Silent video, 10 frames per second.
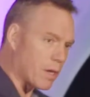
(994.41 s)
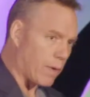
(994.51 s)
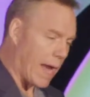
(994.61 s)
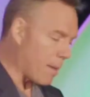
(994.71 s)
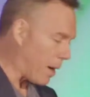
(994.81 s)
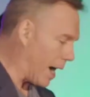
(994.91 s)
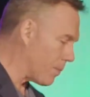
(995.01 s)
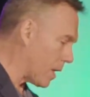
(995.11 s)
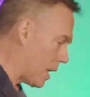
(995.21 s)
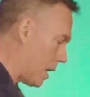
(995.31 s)
to be a
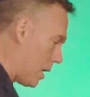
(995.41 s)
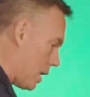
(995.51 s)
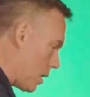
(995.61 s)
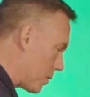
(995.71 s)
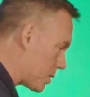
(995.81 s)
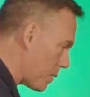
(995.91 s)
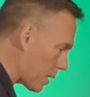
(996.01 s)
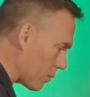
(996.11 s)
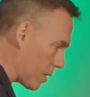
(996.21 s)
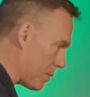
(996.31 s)
rabbi. They was
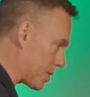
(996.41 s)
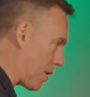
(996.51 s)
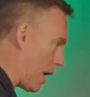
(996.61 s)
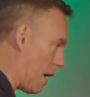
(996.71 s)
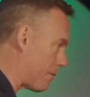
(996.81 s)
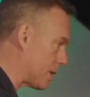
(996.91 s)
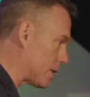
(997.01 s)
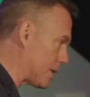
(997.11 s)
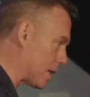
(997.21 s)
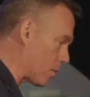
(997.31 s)
speaking with Mr. Hafid
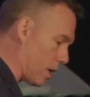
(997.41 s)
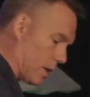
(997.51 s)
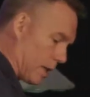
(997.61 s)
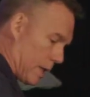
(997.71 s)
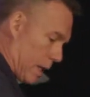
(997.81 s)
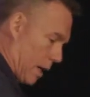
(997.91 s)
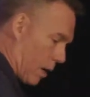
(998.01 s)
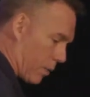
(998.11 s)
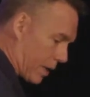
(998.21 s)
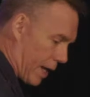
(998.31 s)
and said, Well,
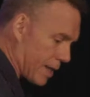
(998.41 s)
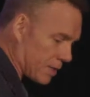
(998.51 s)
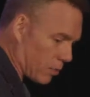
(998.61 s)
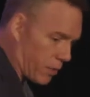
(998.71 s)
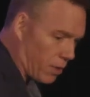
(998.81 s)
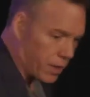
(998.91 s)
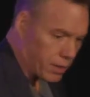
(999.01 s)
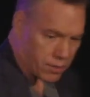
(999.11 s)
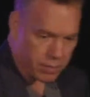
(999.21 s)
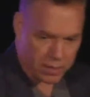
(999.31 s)
I would guess that with all
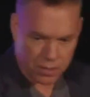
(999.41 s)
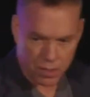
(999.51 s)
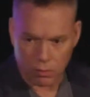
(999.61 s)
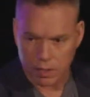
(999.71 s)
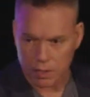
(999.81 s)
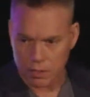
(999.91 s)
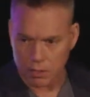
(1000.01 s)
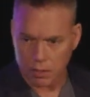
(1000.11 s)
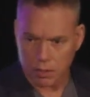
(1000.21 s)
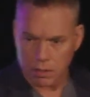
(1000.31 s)
your tremendous holdings,
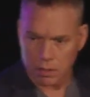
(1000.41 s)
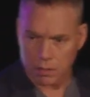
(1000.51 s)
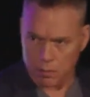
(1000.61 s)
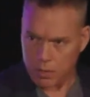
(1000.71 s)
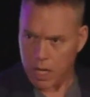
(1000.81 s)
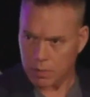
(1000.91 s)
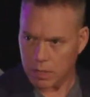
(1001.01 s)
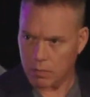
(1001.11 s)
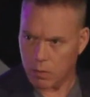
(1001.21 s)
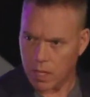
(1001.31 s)
you, you
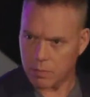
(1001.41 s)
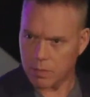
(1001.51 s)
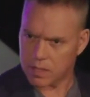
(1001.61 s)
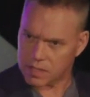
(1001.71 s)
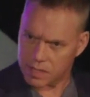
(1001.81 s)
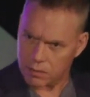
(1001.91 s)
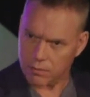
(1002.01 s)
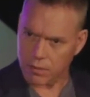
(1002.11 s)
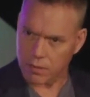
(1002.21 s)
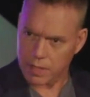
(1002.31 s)
probably own quite a bit of
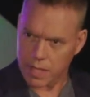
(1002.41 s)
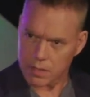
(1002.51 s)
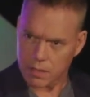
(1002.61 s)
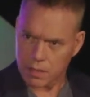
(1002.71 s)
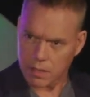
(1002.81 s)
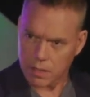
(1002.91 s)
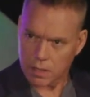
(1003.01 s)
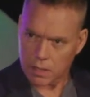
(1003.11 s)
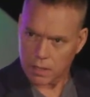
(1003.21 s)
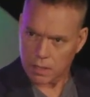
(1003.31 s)
silver, yes?
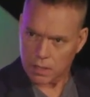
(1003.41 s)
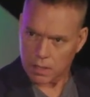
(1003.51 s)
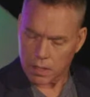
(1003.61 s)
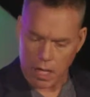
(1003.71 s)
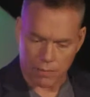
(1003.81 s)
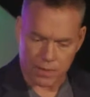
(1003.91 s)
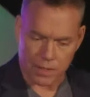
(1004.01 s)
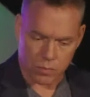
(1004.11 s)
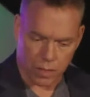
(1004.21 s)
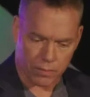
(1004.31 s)
And Hafid
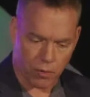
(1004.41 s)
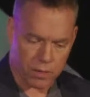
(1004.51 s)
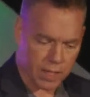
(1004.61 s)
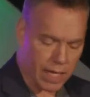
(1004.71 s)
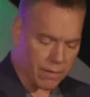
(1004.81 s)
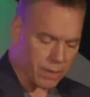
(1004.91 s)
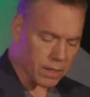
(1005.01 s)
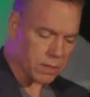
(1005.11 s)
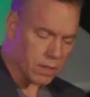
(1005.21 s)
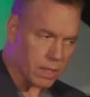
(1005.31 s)
says, Well, of course, I have
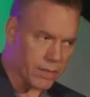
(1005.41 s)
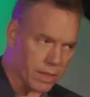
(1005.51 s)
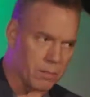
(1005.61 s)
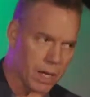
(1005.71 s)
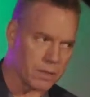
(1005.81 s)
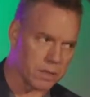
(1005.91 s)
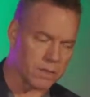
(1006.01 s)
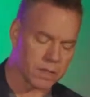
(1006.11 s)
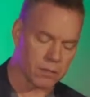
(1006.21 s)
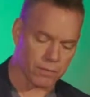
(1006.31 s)
uh, significant amounts
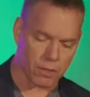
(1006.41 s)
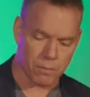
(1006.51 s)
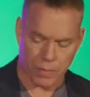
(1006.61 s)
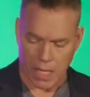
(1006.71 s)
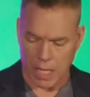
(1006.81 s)
of silver.